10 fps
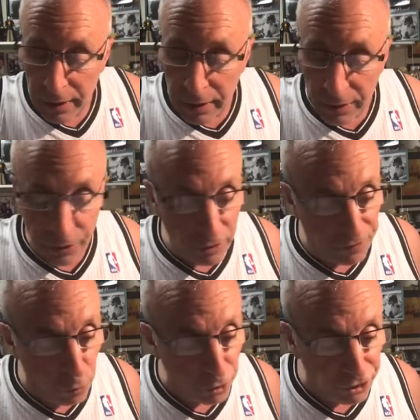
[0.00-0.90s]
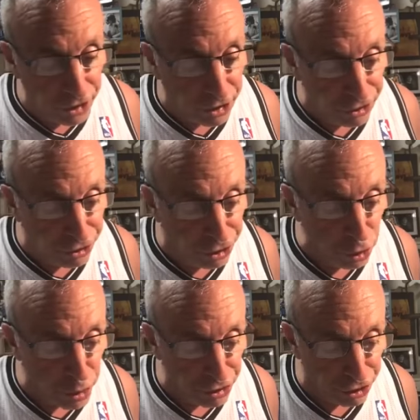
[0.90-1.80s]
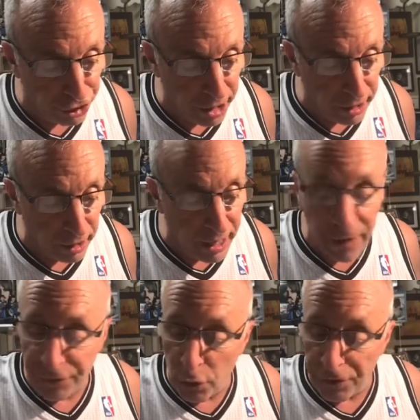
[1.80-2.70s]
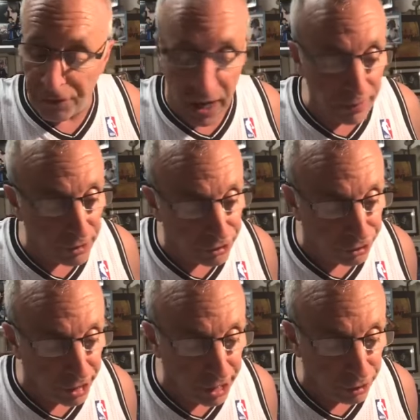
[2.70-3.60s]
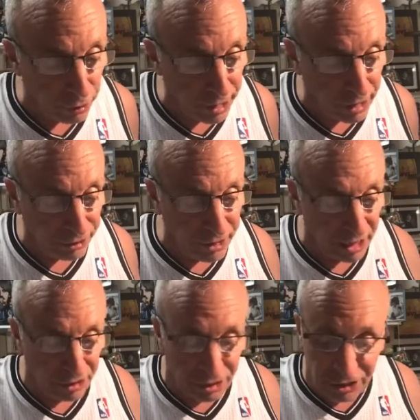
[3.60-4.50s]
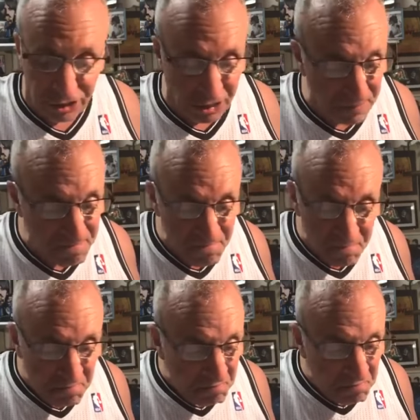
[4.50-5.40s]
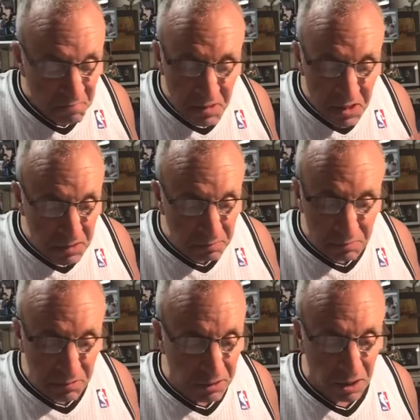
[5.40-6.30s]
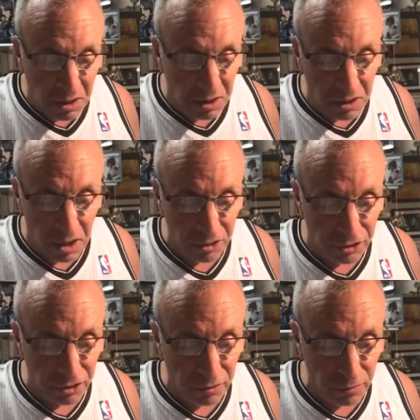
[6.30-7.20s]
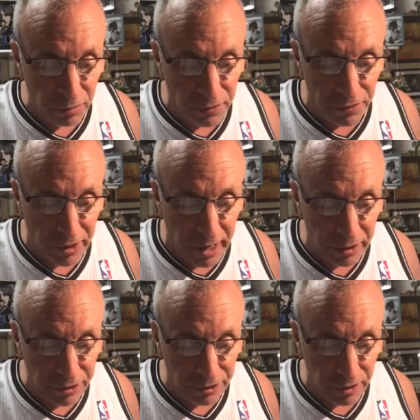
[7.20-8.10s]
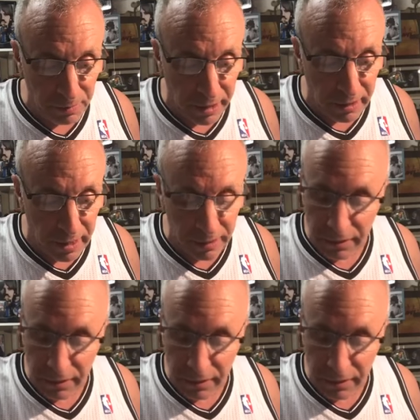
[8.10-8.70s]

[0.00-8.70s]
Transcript: This is a four six two exchange, uh, eight four five exchange, so I guess that's... Uh, Hudson River Valley, something like that.